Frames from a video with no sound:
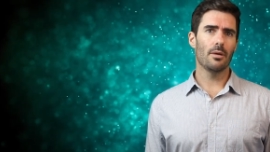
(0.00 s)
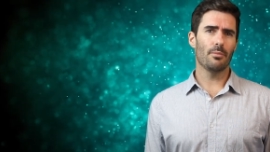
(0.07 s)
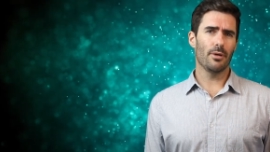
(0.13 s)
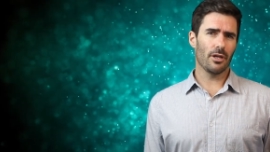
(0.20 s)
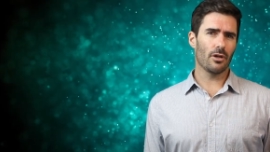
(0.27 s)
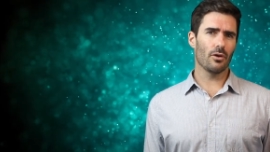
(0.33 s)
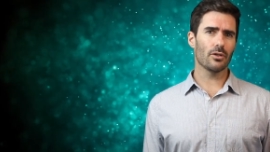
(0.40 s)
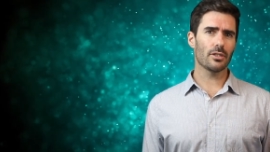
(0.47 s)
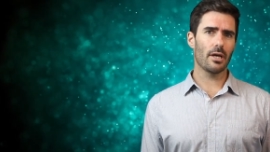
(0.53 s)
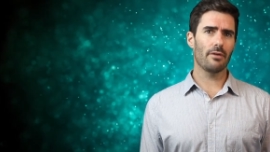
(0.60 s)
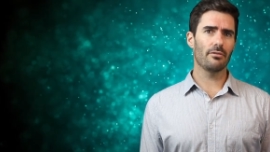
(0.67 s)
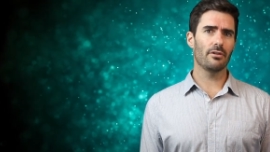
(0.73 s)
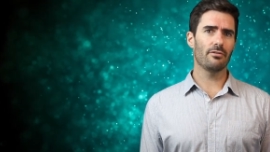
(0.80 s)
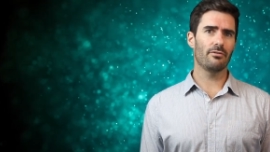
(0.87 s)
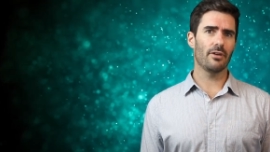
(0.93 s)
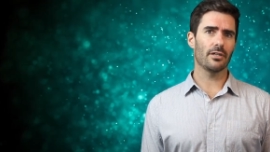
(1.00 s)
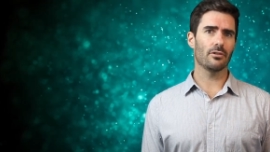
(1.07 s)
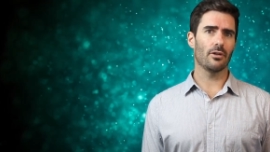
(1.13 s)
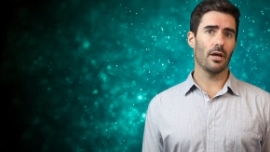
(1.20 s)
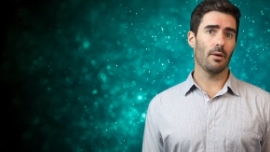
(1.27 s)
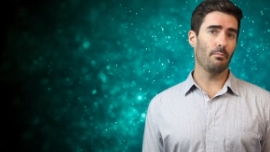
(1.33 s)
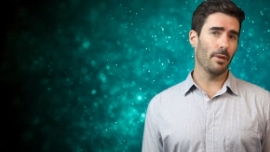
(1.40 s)
But it can also have an effect
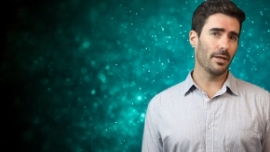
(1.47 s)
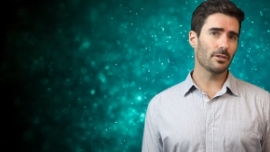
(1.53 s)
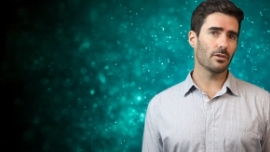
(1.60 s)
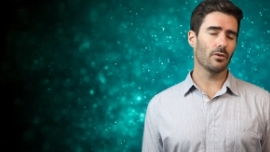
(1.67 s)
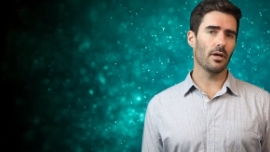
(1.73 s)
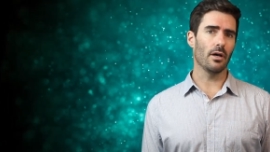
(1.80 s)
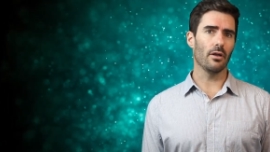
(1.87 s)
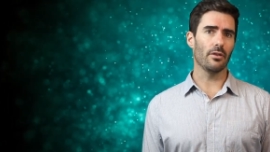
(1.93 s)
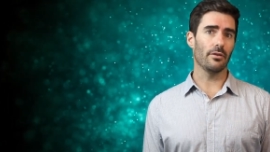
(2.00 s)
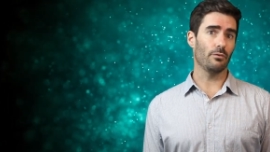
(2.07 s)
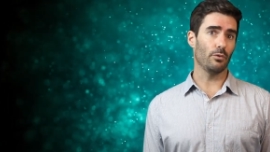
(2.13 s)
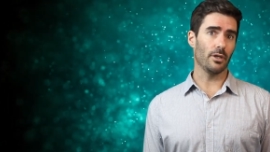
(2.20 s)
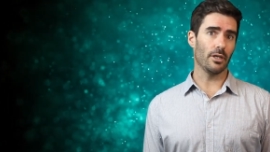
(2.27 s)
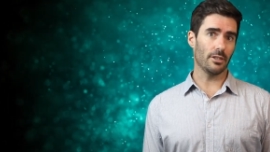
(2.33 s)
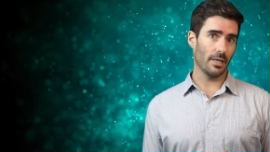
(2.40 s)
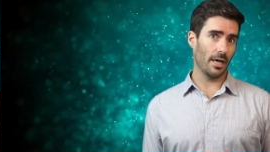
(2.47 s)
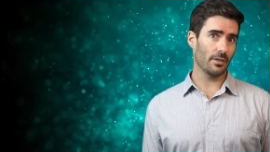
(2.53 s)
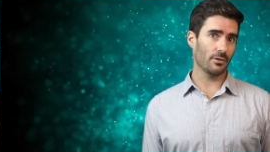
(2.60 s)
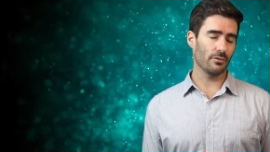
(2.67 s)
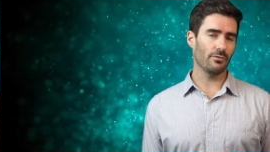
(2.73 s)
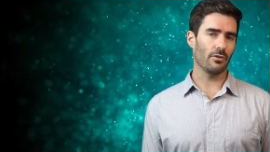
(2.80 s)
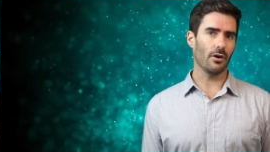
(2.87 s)
on our mental health if we
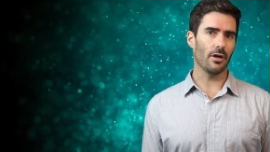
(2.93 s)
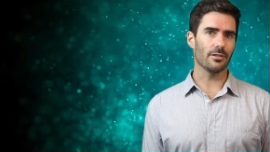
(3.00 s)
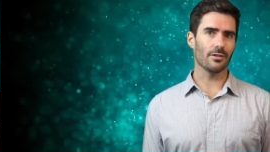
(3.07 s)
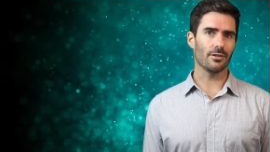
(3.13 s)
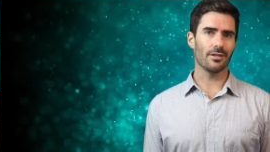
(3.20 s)
catastrophize.